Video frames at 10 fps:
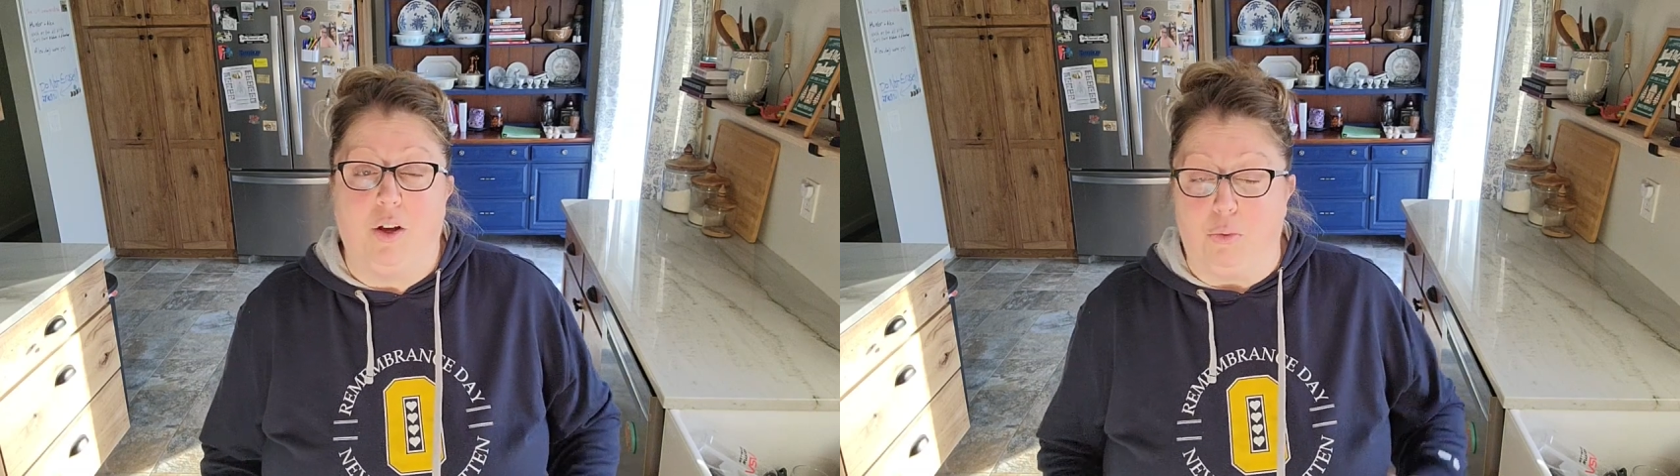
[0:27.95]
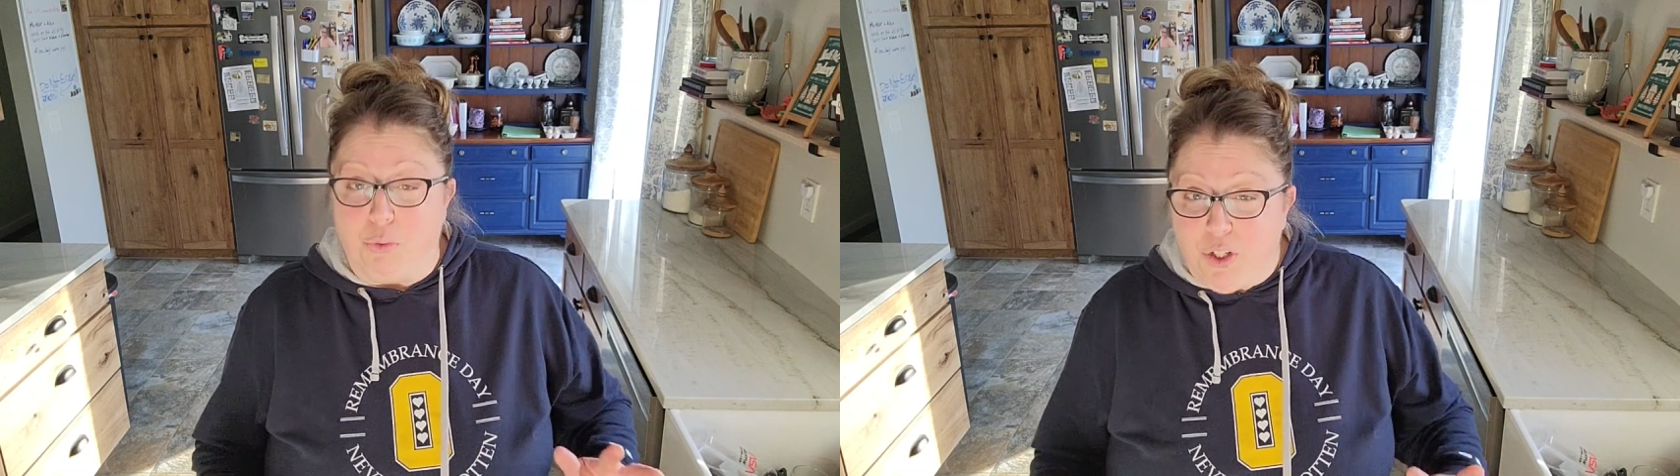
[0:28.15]
a
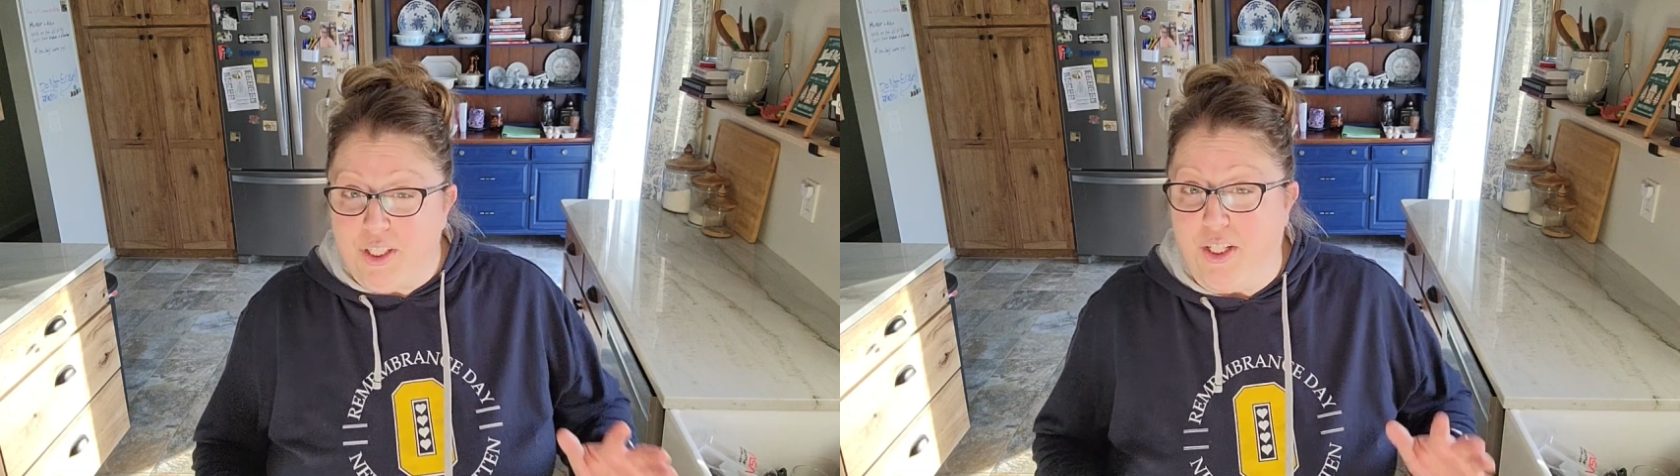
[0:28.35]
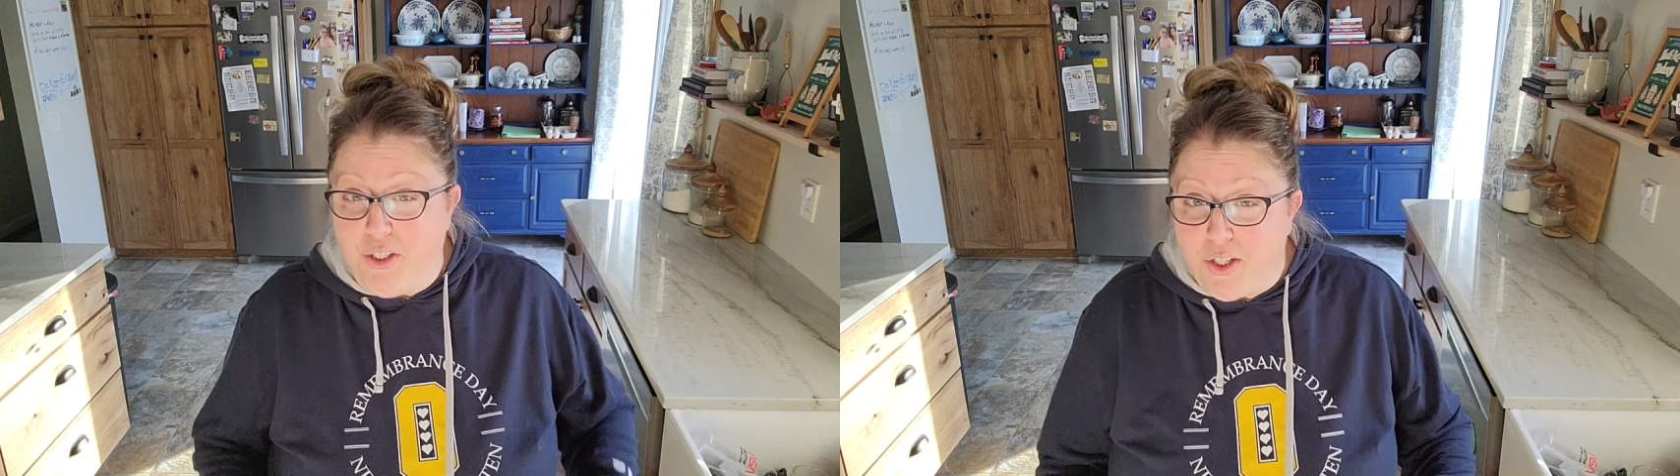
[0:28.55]
really
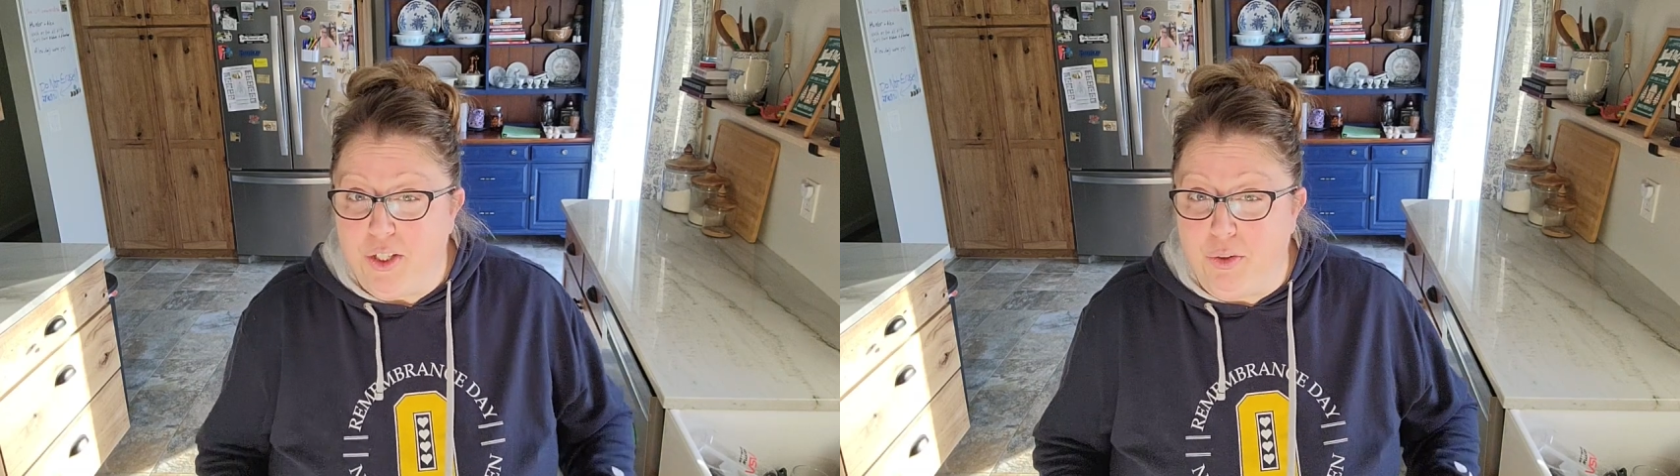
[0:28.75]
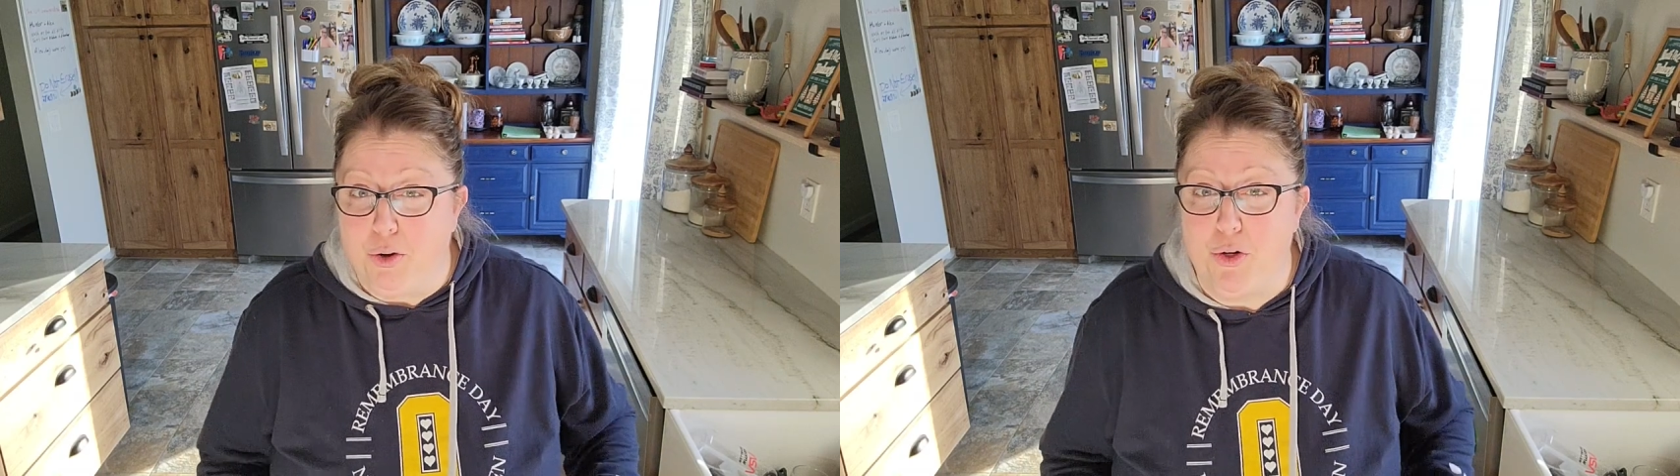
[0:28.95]
good
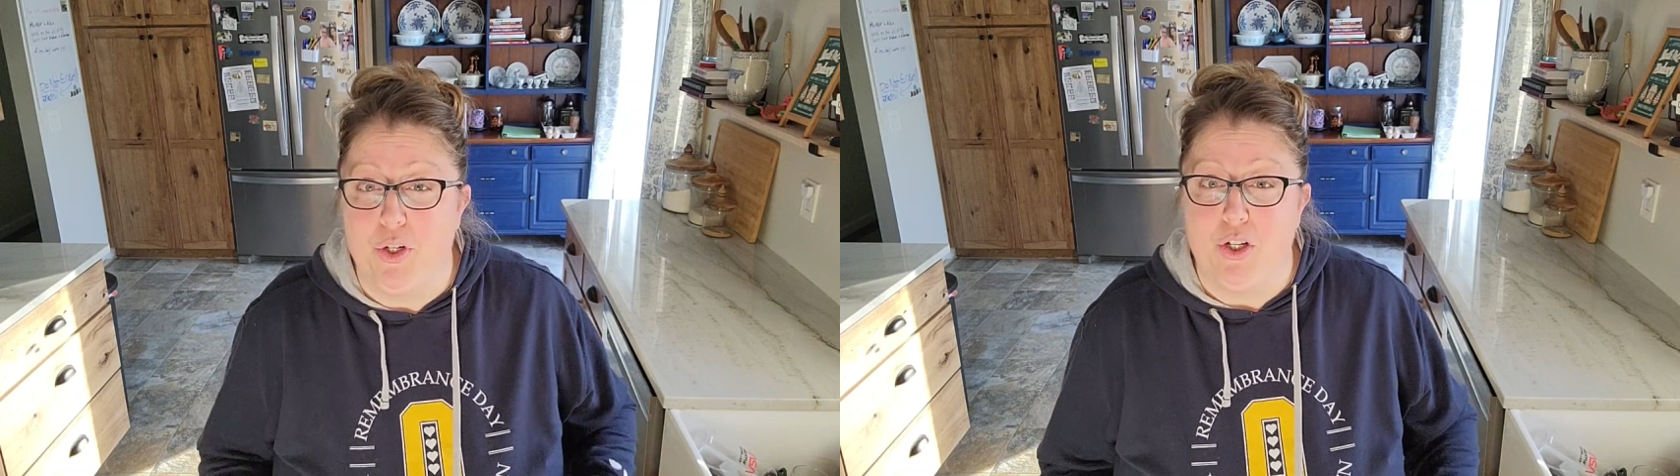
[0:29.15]
grocery